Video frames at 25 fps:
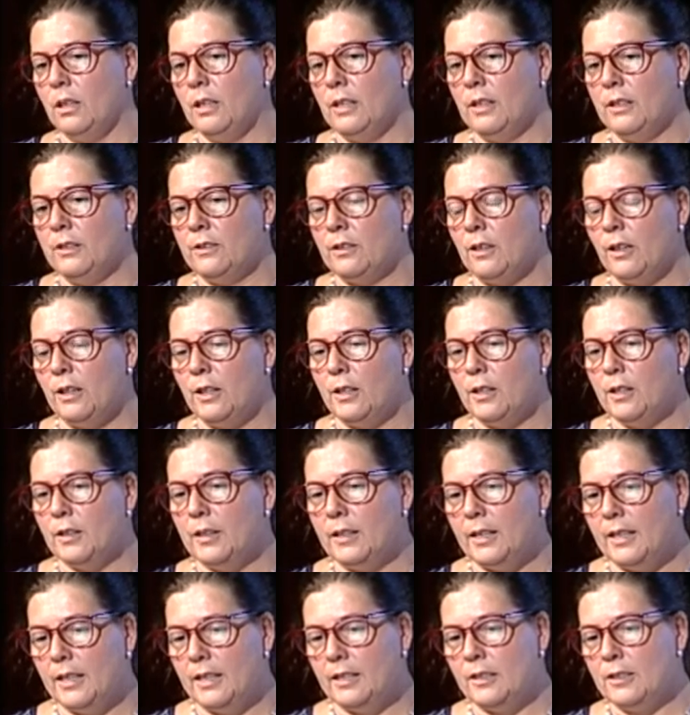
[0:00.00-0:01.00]
So
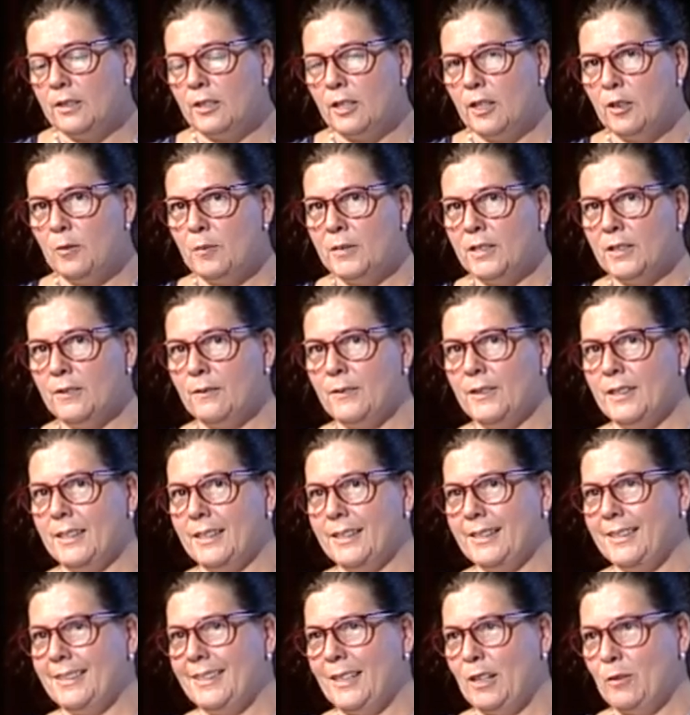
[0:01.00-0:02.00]
in terms of the
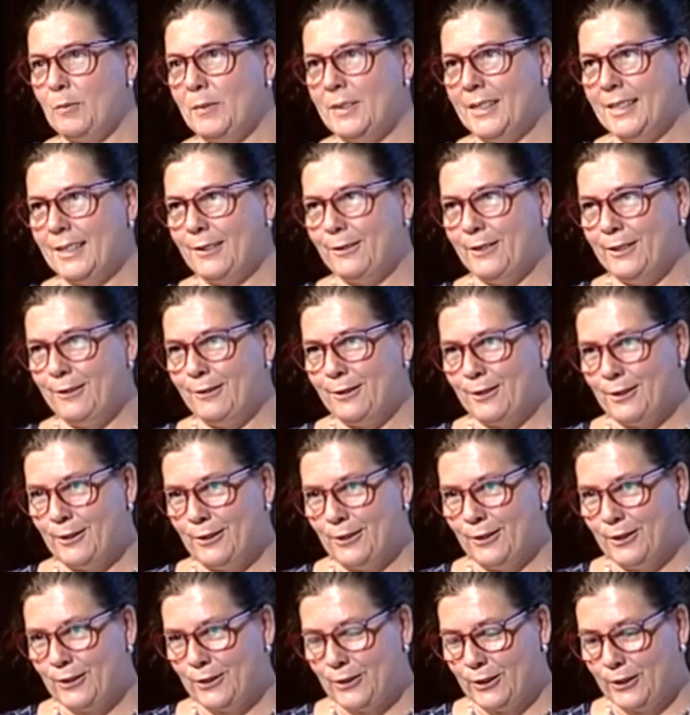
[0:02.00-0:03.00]
steps that we've
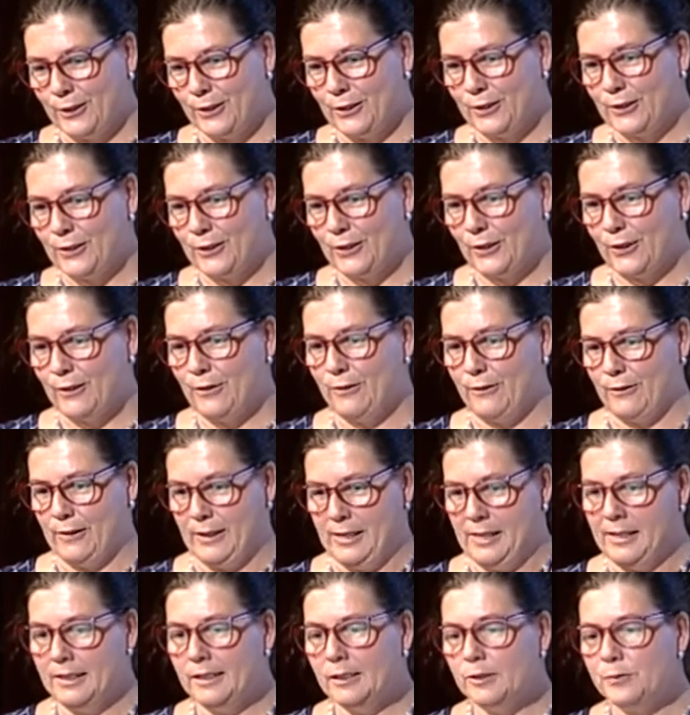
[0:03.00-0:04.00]
gone through so
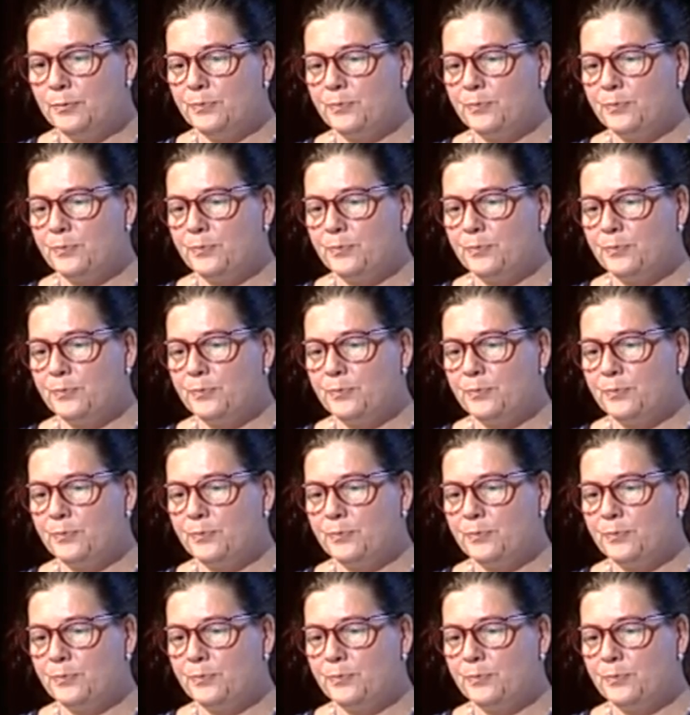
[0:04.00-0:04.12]
far,